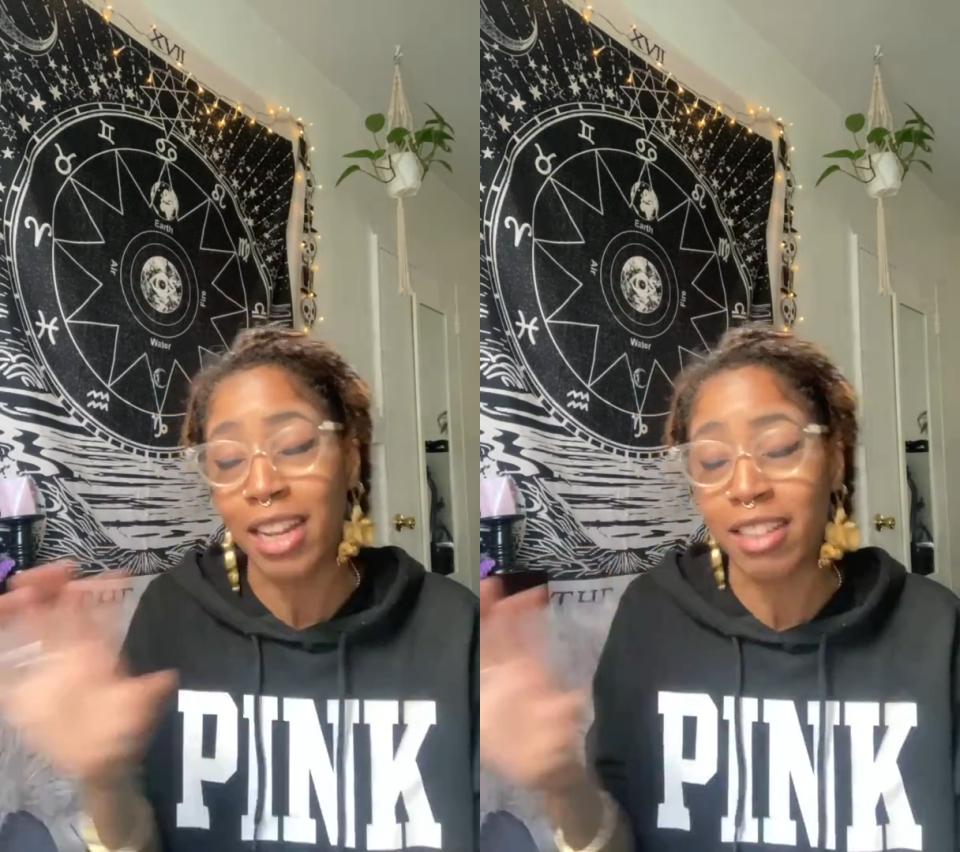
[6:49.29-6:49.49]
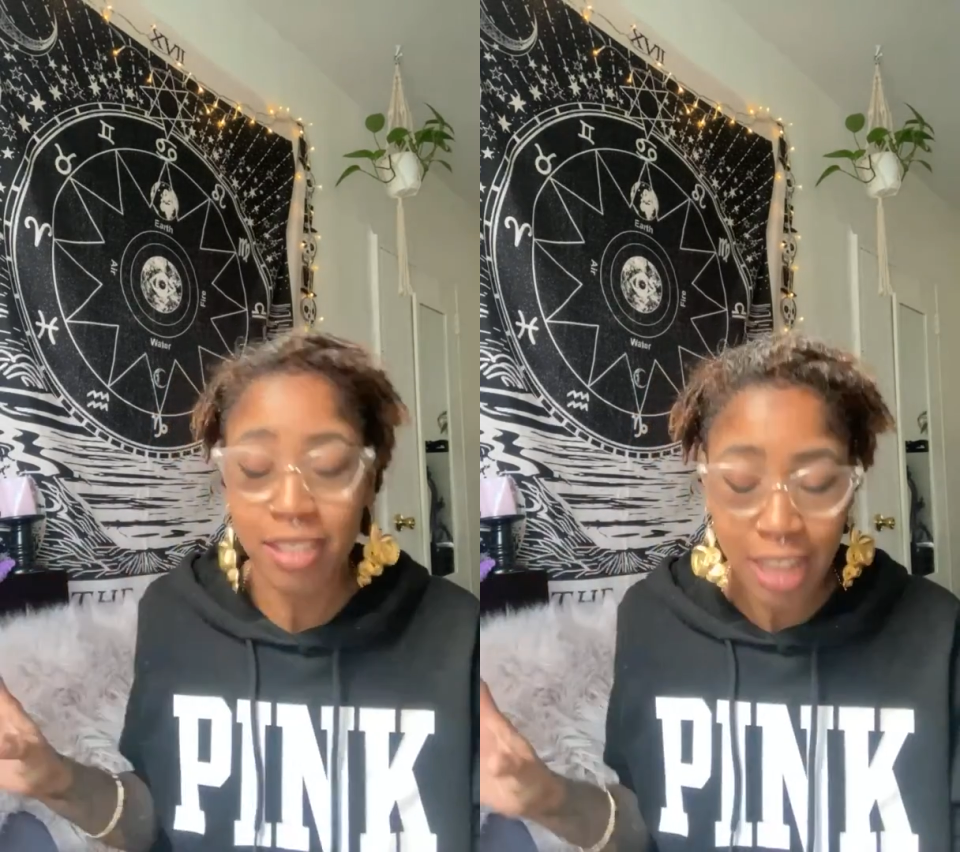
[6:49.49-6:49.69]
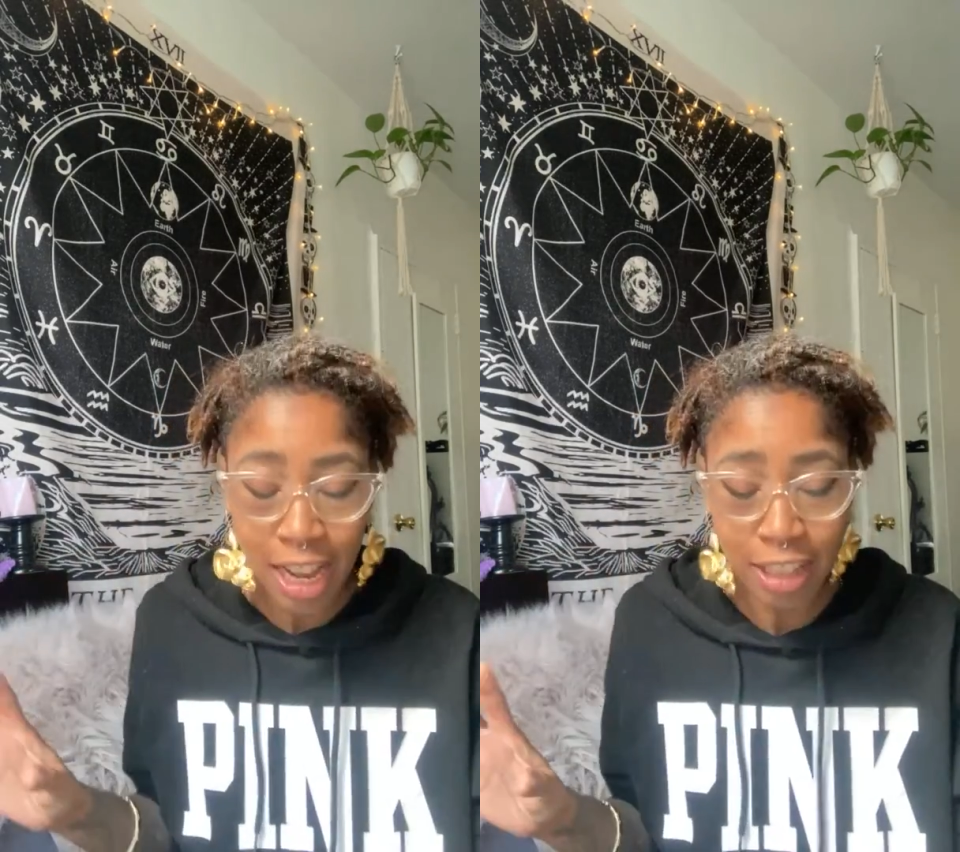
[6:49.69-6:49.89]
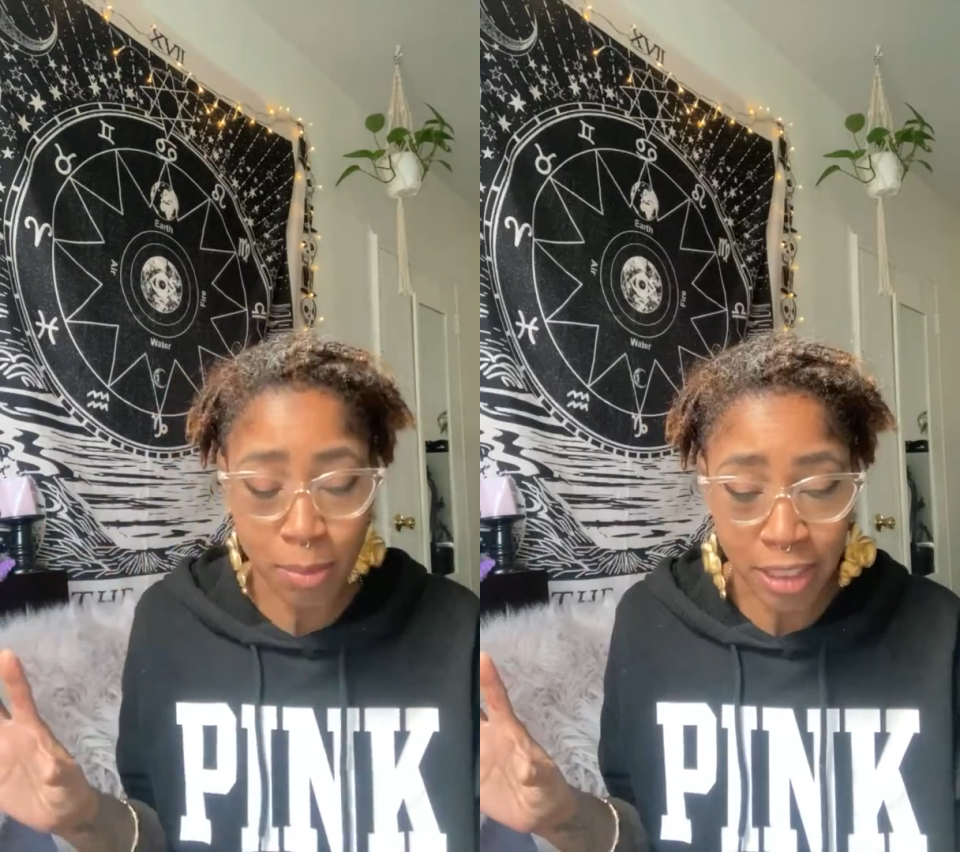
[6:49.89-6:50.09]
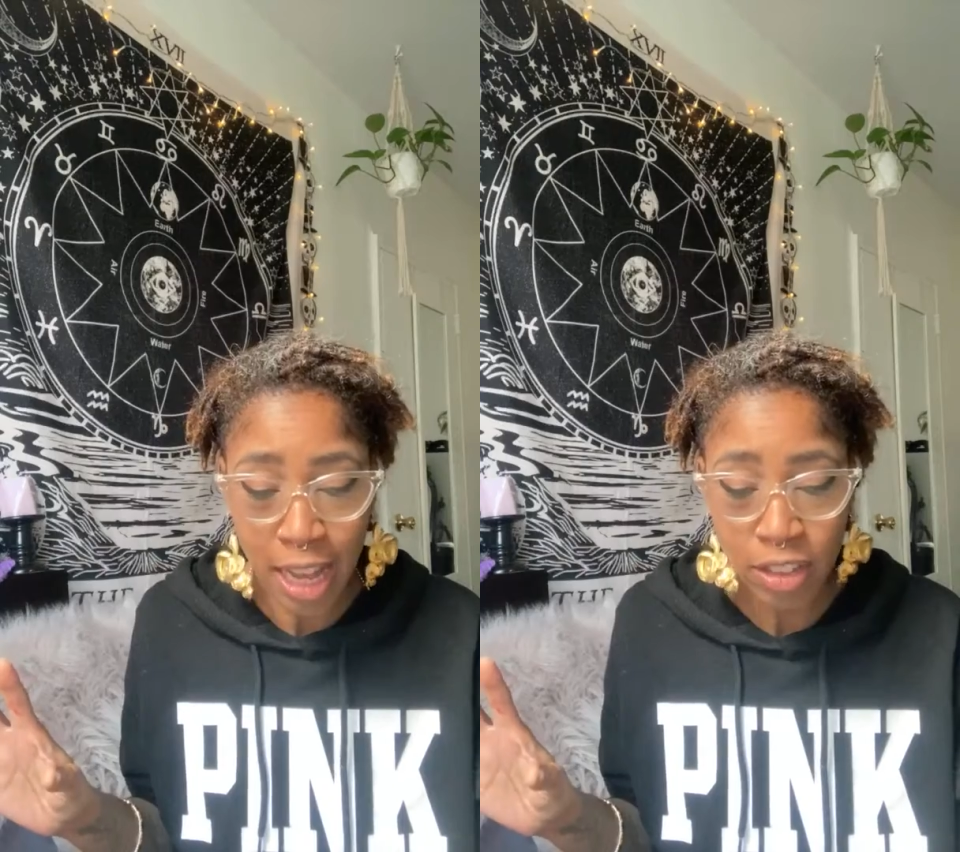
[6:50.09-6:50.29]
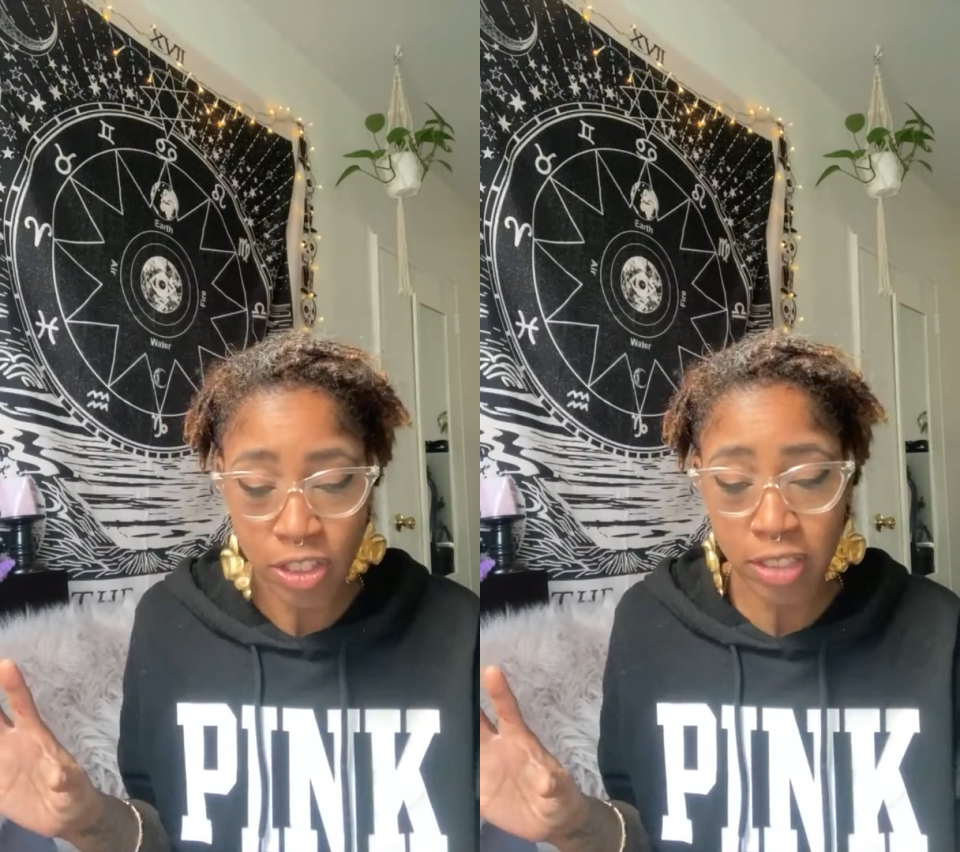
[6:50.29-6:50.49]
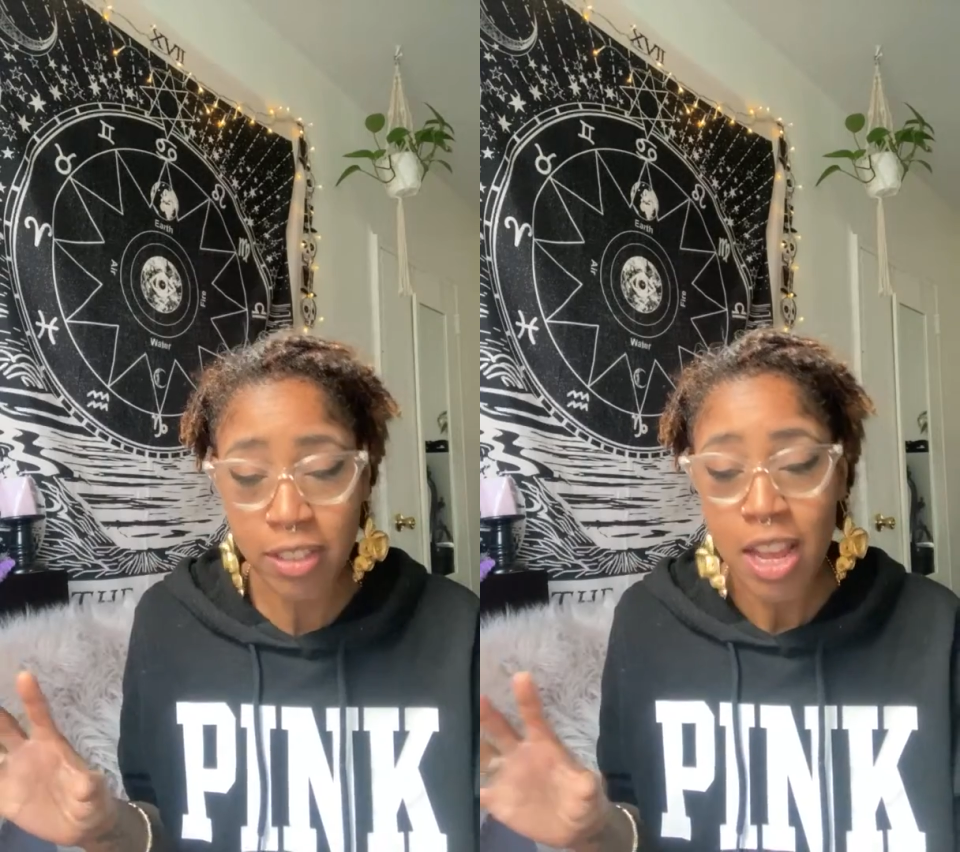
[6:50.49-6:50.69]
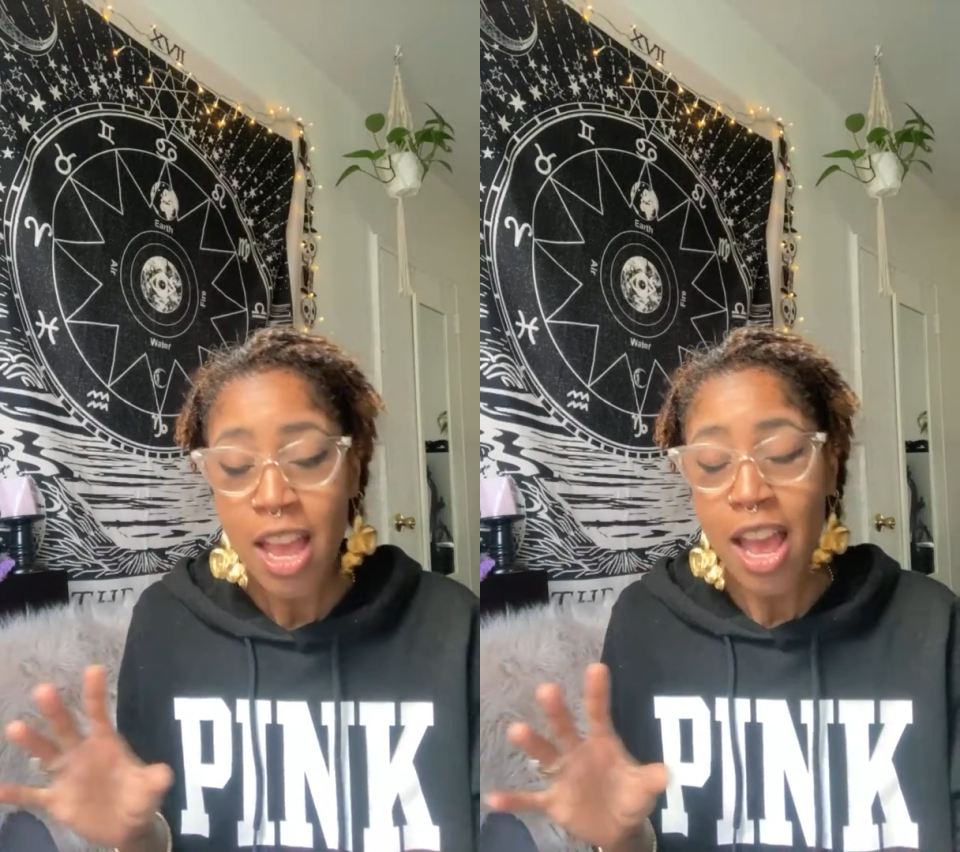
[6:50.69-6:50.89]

licensed cosmetologist.